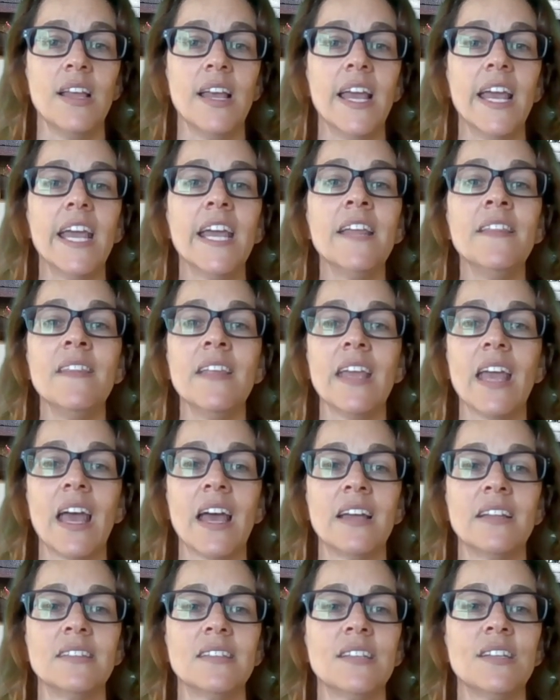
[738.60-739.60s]
In the
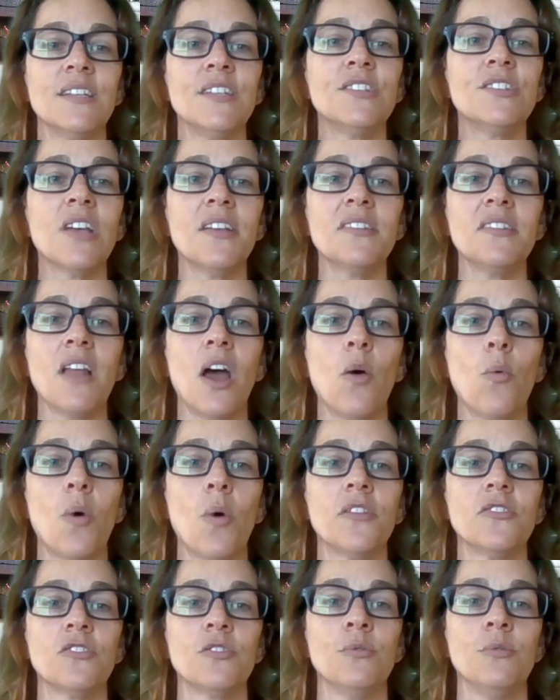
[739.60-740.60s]
end, he does not
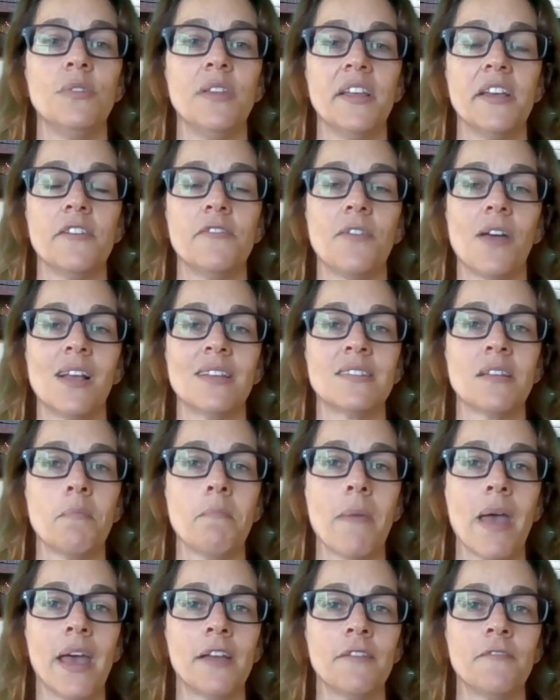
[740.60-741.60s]
want to live as a
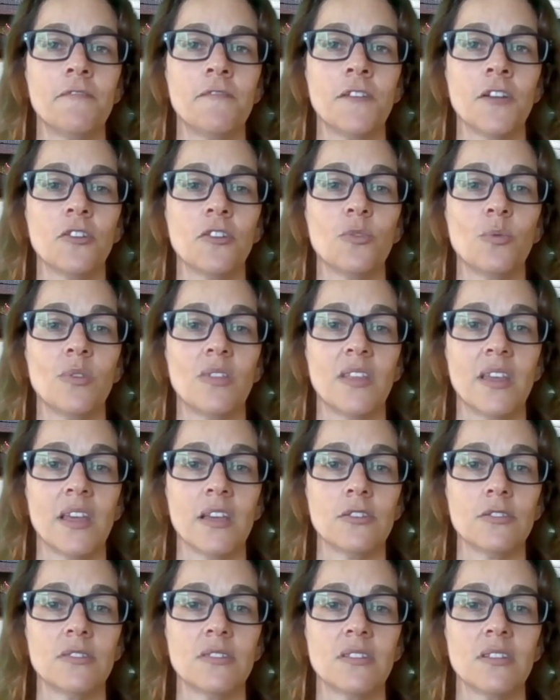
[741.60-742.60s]
man filled with
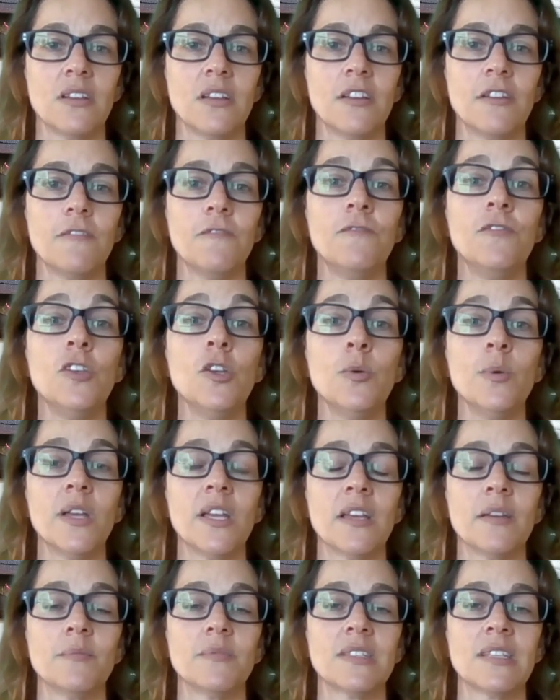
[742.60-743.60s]
guilt, viewing
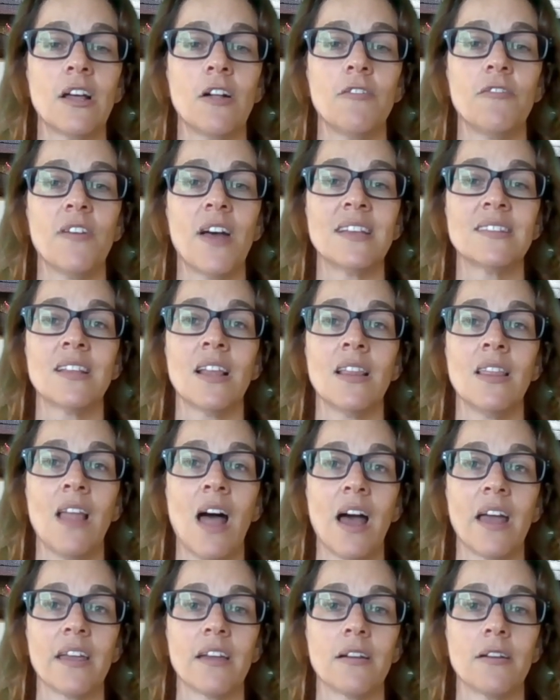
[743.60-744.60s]
himself as a
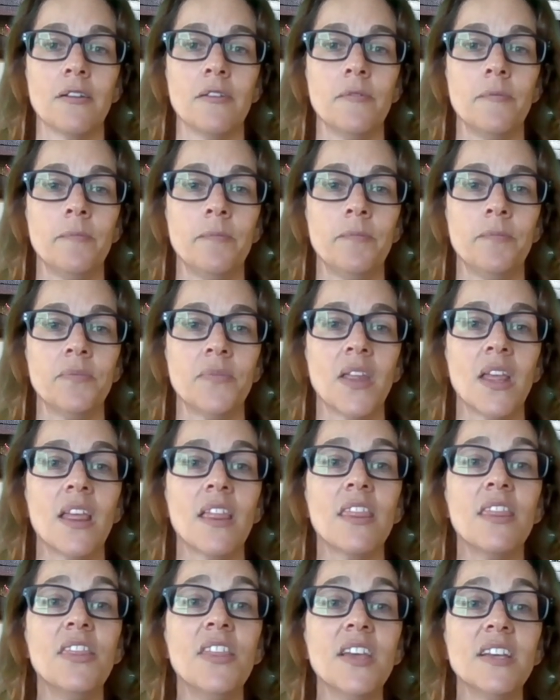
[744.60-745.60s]
liar.
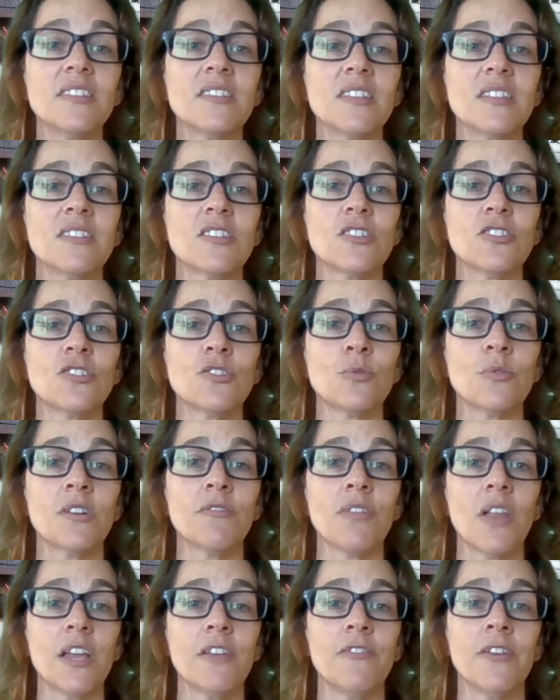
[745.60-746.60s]
This is the sort of
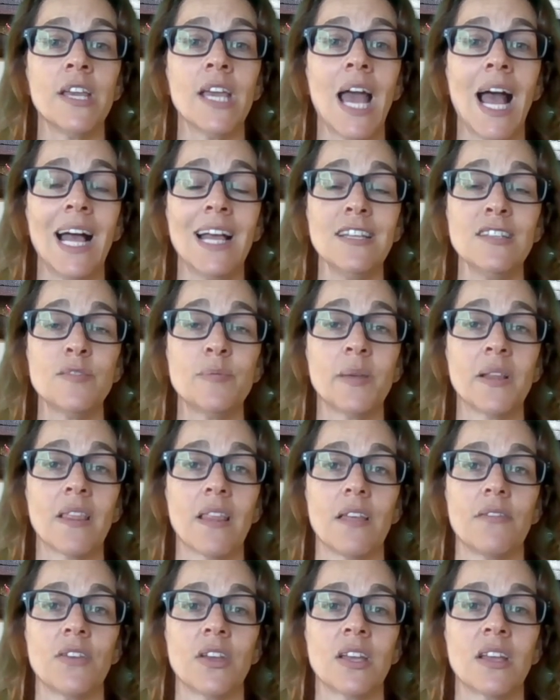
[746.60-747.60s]
life he has been
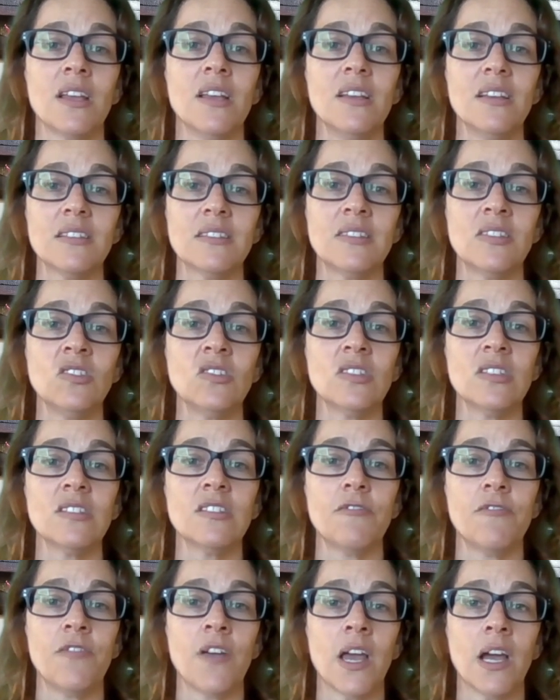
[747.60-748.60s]
living since his
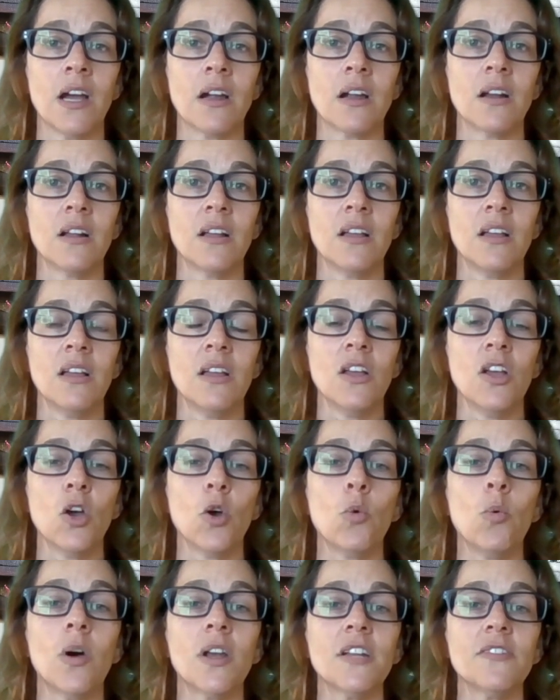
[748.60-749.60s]
affair,
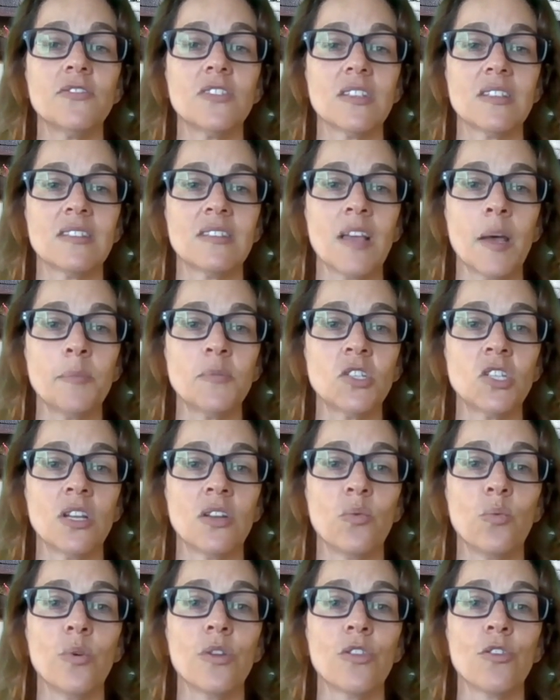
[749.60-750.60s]
one of
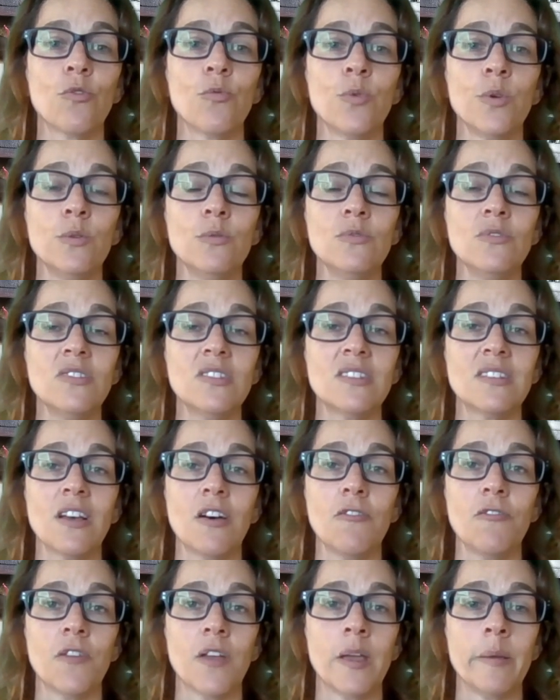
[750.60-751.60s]
deception with a ruined
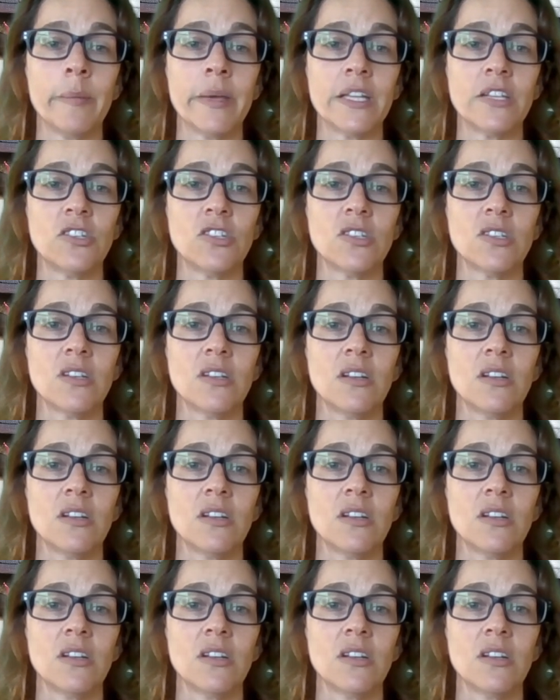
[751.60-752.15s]
self-image.